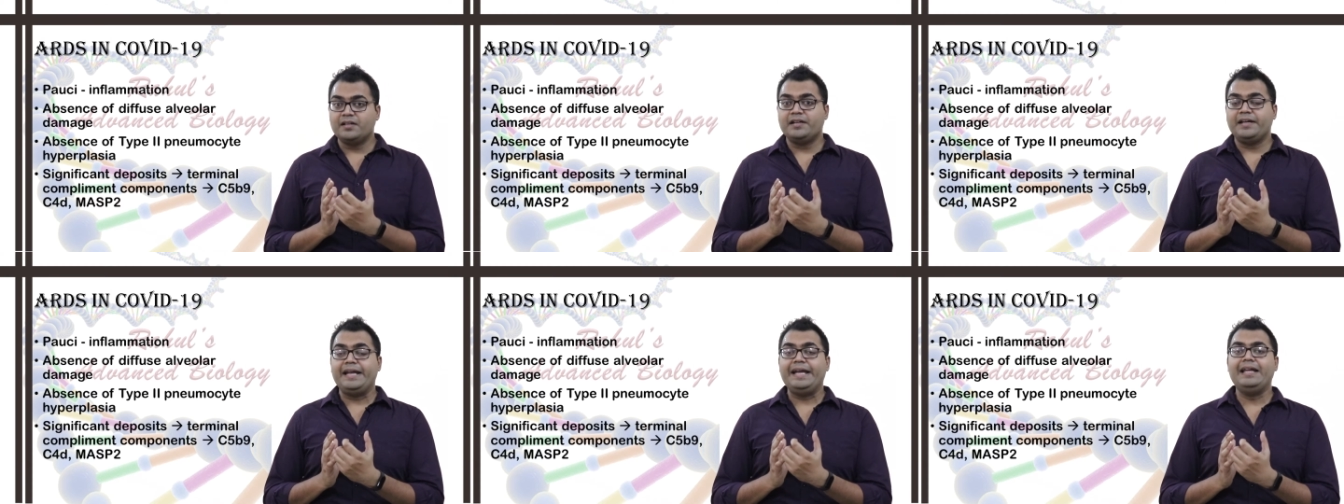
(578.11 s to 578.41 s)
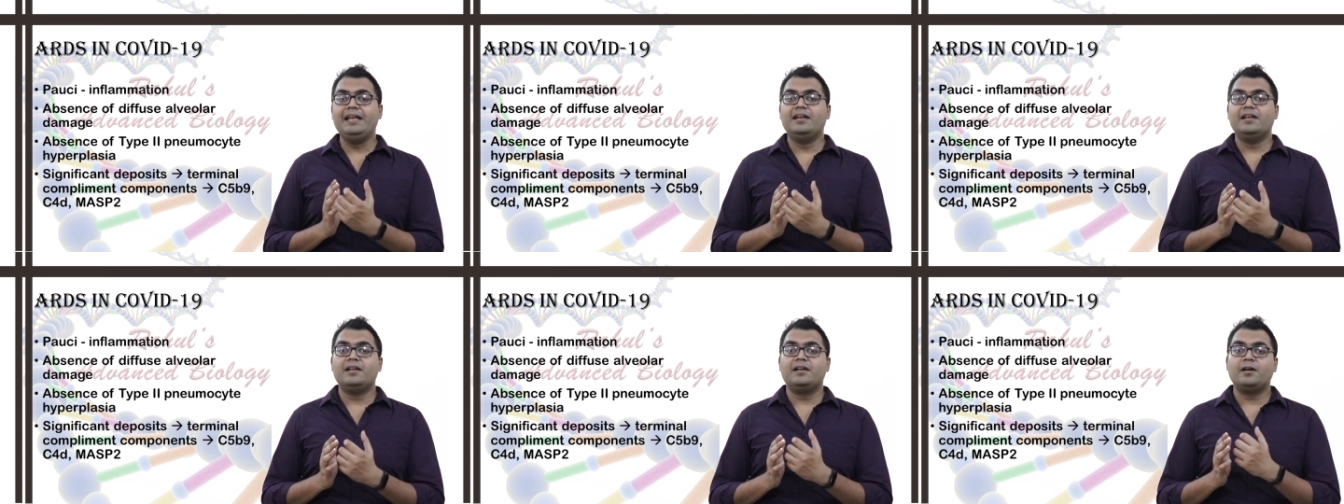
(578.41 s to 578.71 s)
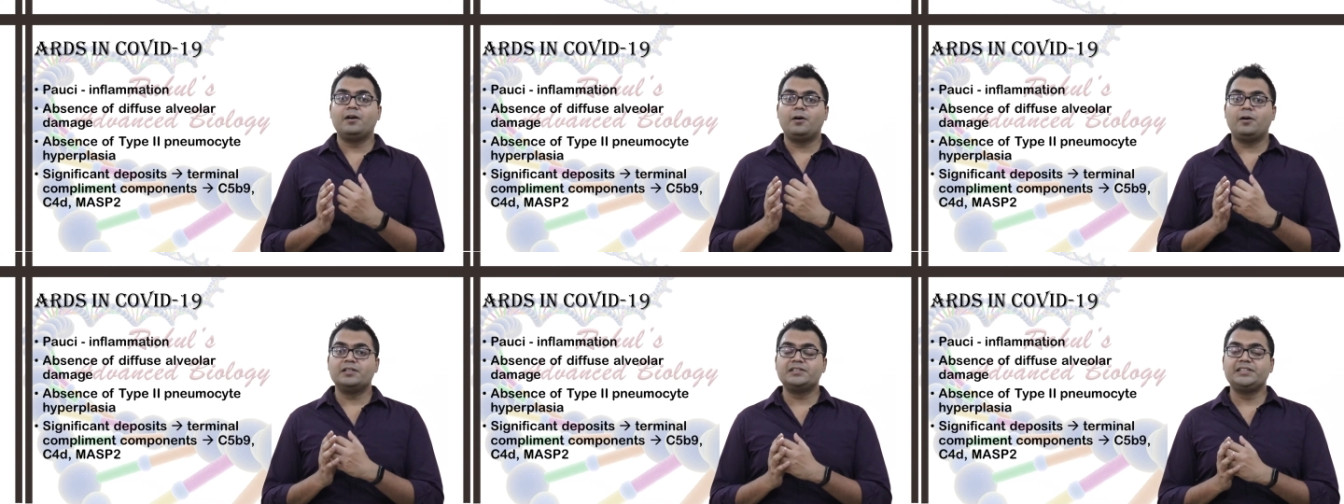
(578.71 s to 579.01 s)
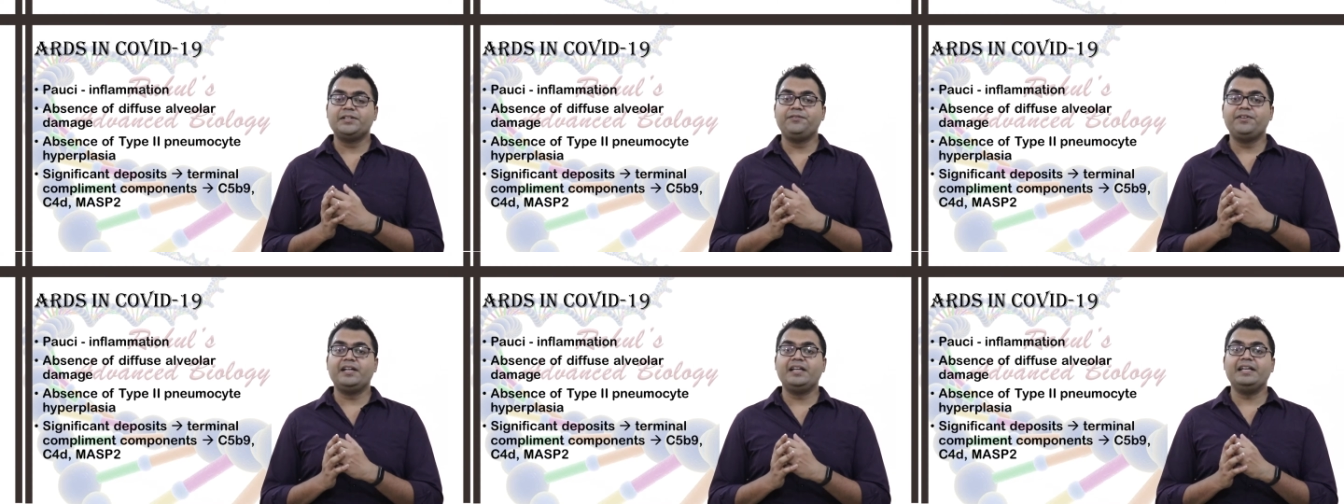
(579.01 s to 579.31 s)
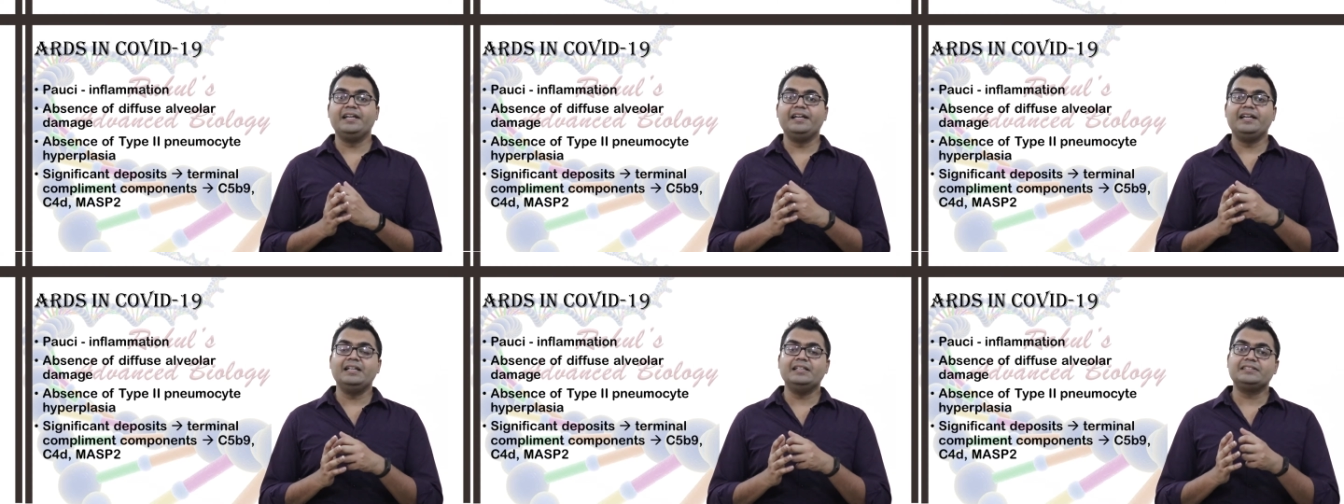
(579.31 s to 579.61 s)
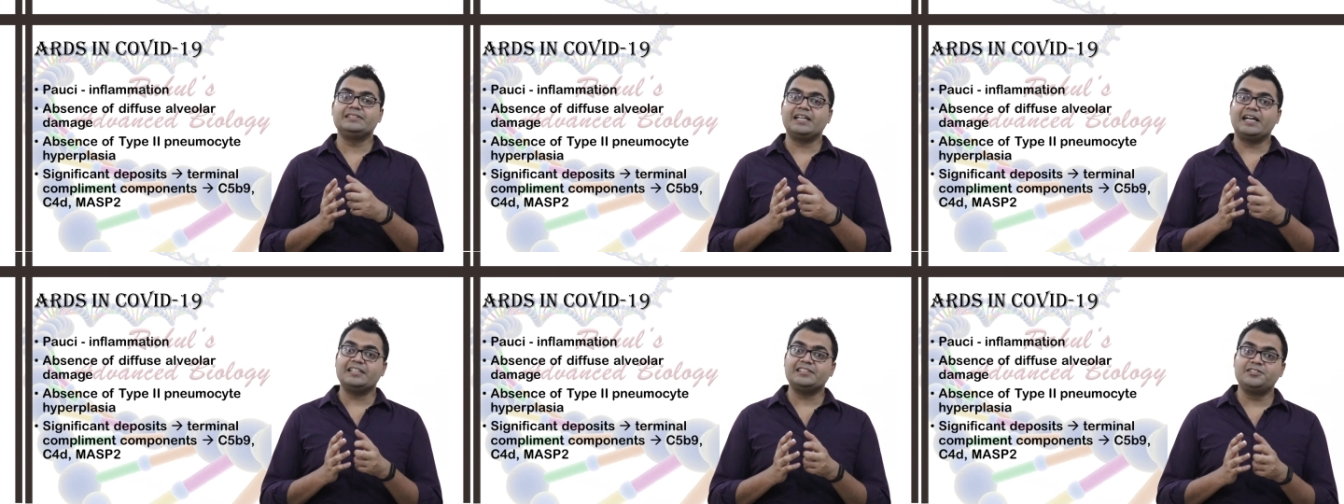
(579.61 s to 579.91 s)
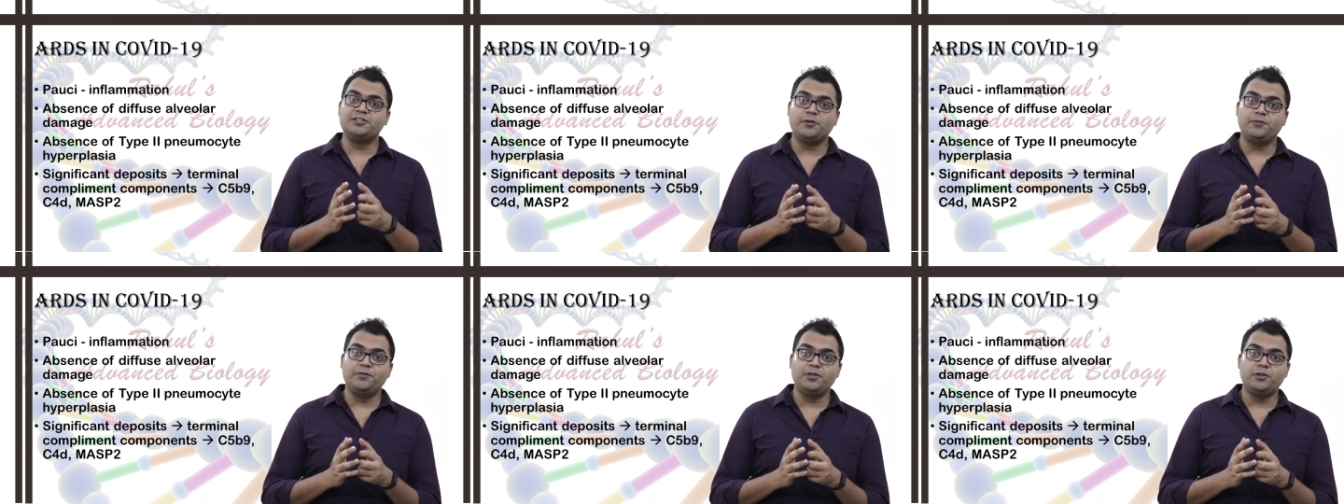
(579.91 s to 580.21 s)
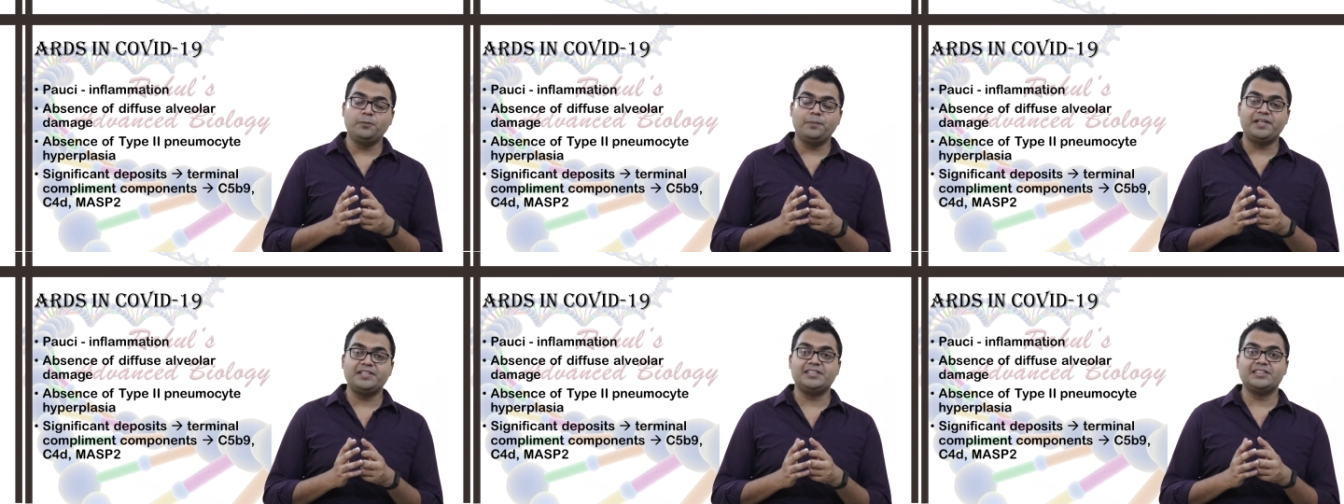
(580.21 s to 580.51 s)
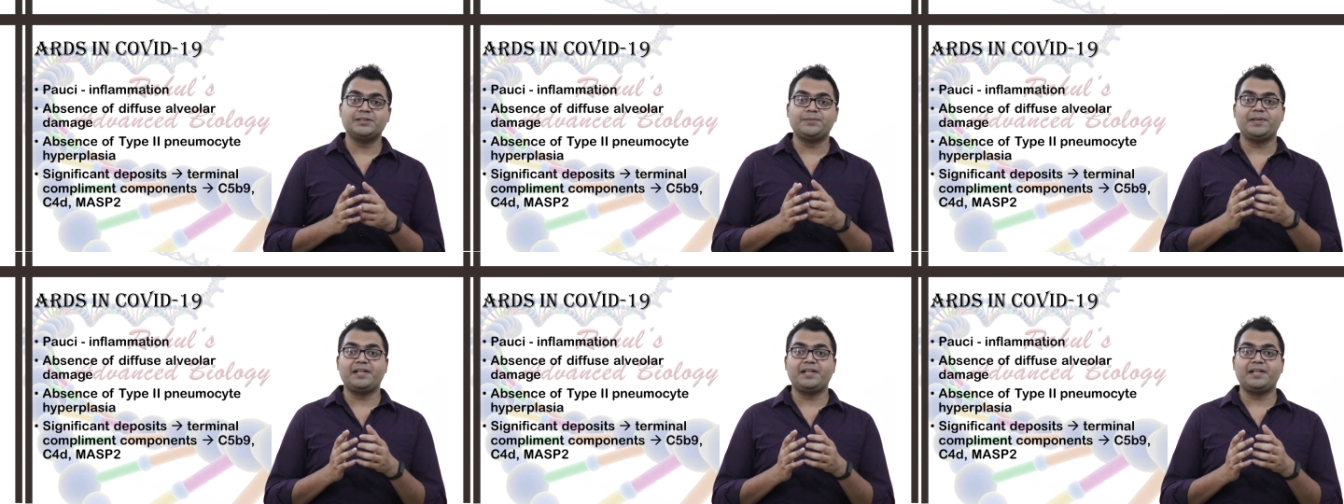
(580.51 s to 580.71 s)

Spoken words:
ill or severely ill SARS-CoV-2 patients,